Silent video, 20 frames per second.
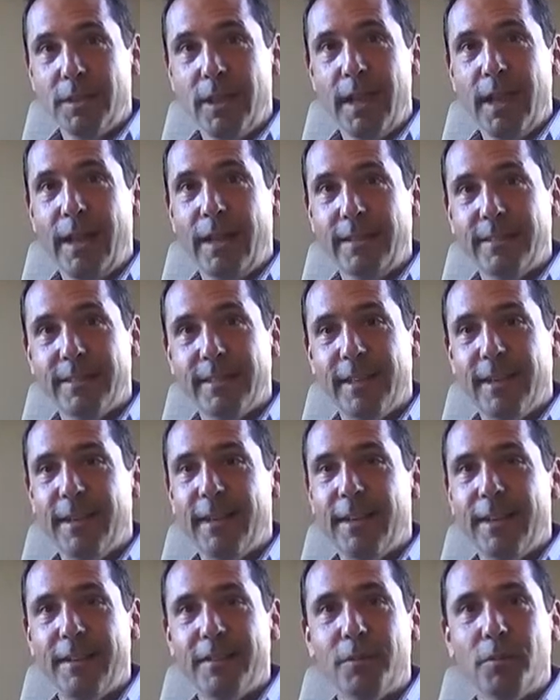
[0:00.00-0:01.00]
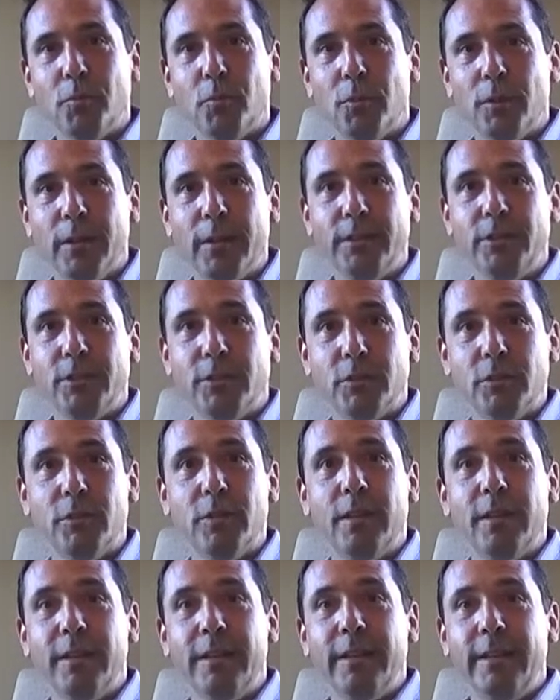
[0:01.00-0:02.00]
that really just
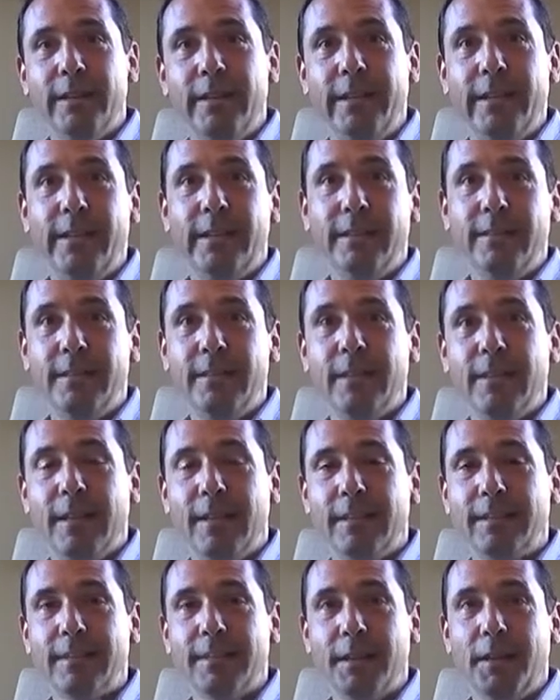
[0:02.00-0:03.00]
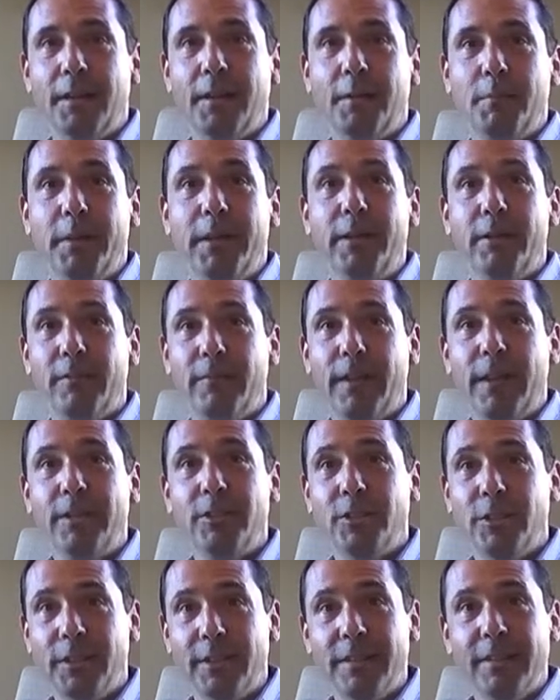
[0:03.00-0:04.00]
needed some
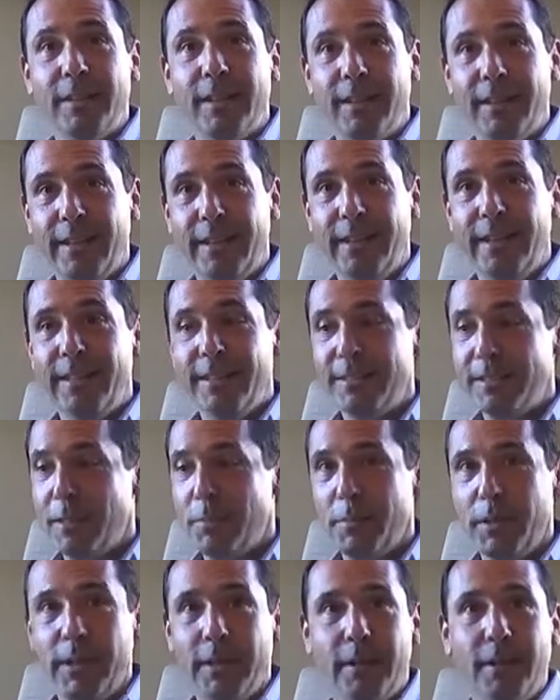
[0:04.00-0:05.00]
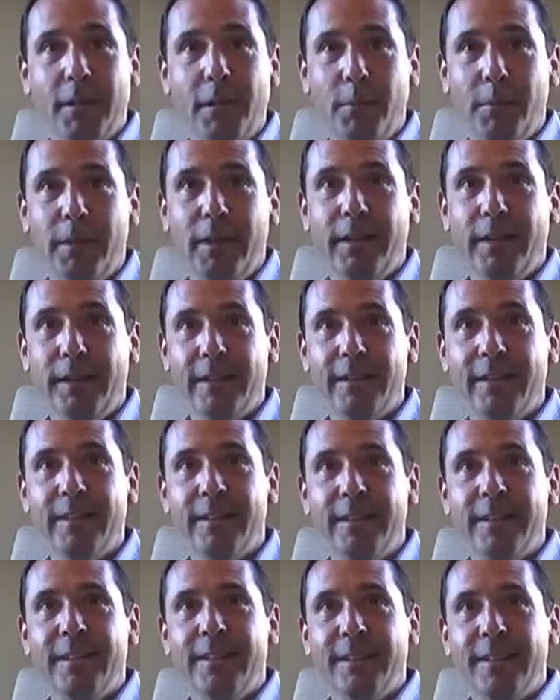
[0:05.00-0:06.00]
intervention, and they needed somebody to come in and
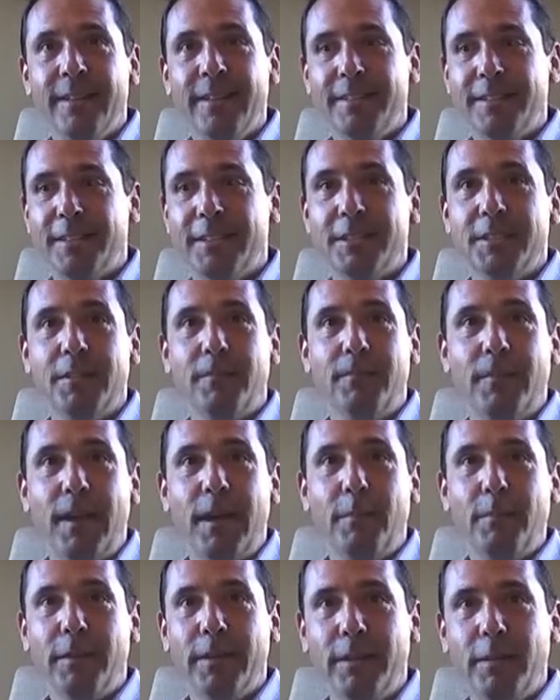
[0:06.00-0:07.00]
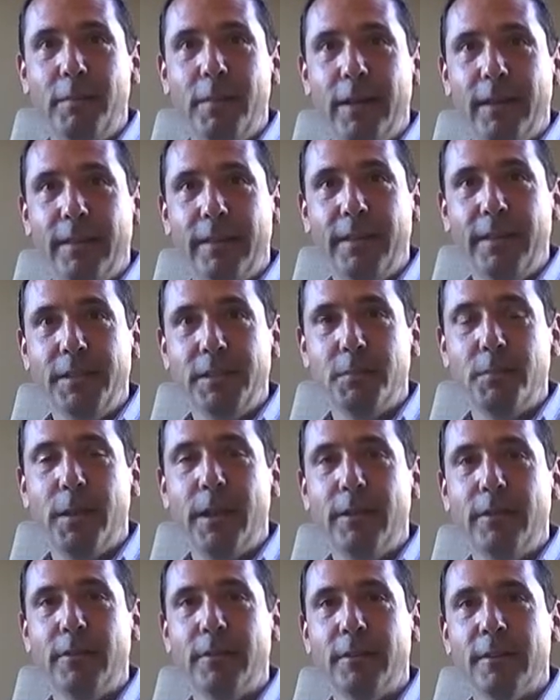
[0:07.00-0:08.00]
assist the family to make things
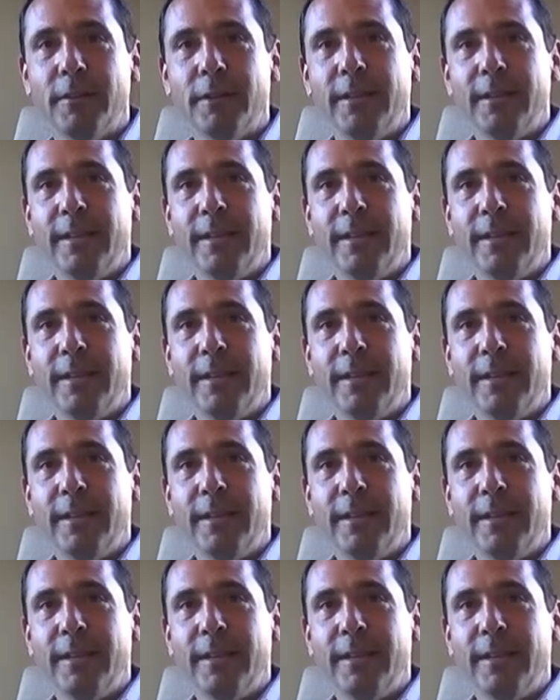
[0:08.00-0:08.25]
better.